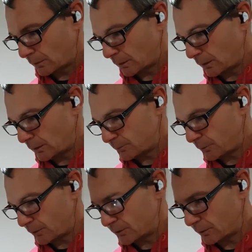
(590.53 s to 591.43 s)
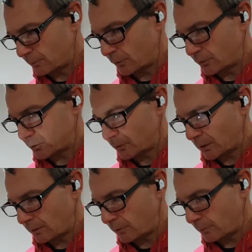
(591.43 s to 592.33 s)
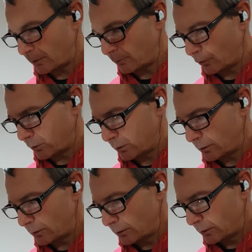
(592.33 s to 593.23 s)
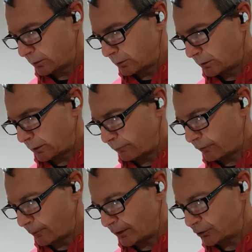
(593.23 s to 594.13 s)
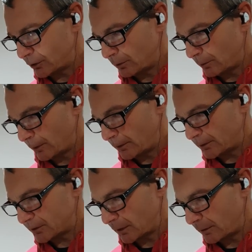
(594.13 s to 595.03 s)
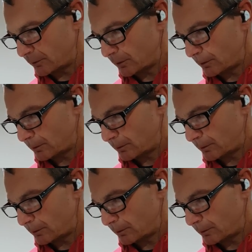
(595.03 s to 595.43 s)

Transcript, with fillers: Okay, let's put this on pause so we can give you a bit more information about the sound.